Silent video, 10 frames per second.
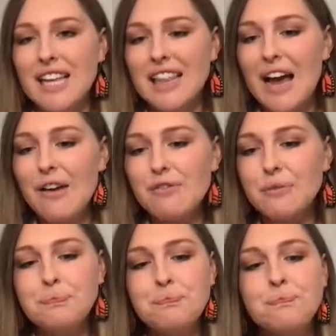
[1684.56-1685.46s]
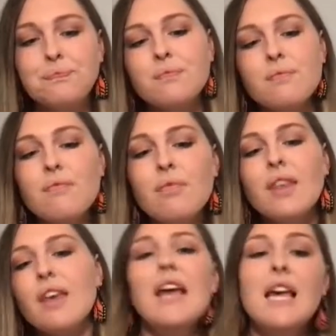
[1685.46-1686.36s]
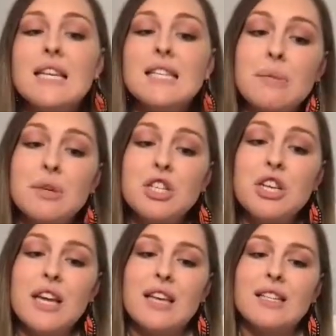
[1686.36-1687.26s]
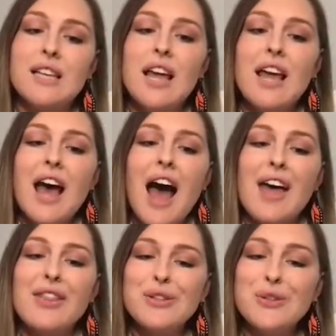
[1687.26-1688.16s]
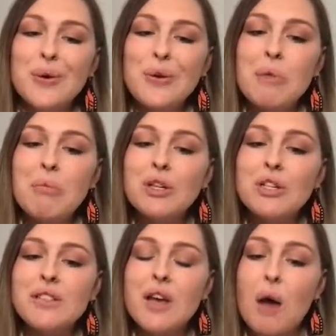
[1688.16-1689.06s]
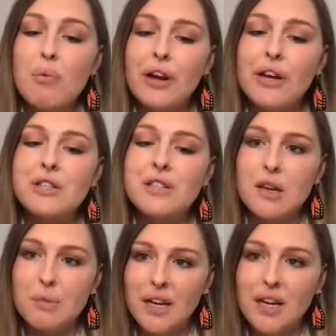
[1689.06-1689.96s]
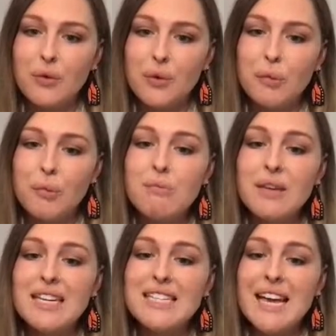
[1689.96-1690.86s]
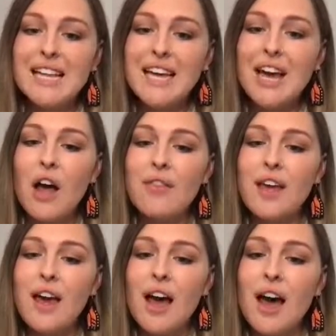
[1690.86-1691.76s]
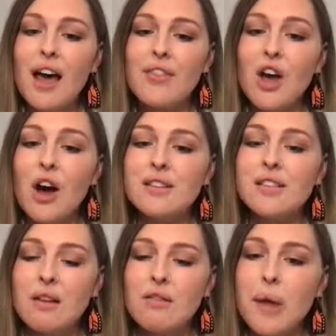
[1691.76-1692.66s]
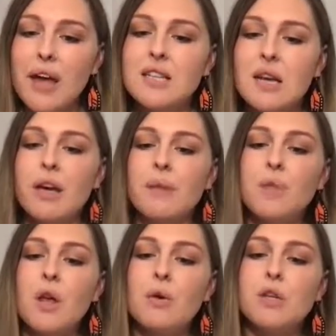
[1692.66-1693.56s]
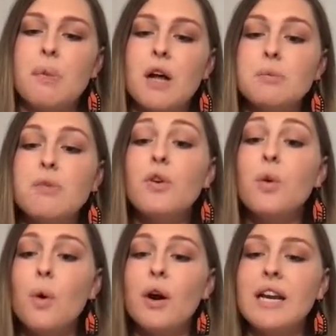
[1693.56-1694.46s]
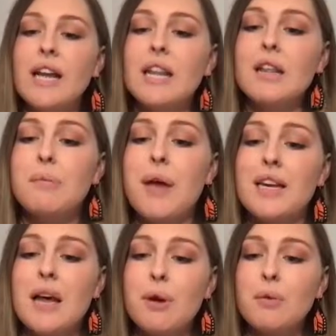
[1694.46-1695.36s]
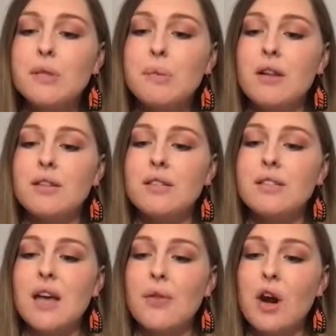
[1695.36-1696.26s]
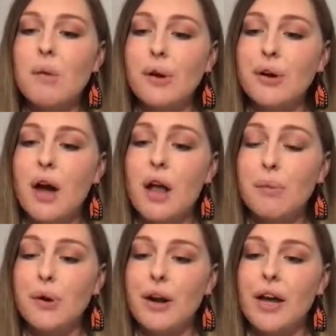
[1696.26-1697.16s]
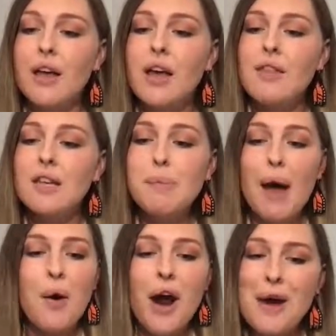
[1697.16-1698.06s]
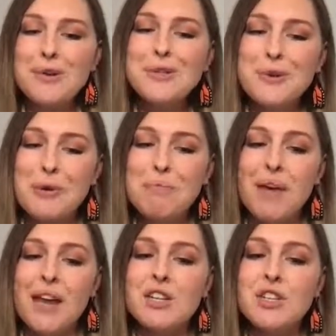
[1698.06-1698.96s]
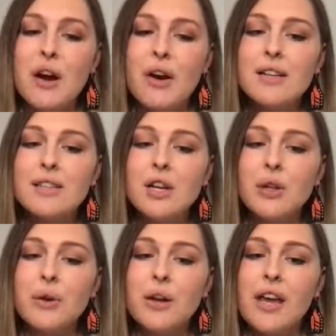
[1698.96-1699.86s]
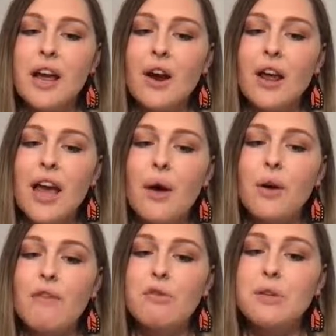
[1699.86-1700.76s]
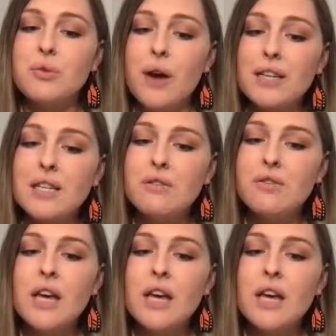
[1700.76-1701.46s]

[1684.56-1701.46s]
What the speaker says: life. This image is the Zone Emergency Operations Committee group meet daily on the onset of the pandemic. Responsible for coordinating the pandemic response in southern Alberta, this powerhouse group managed areas including carrying out government directives,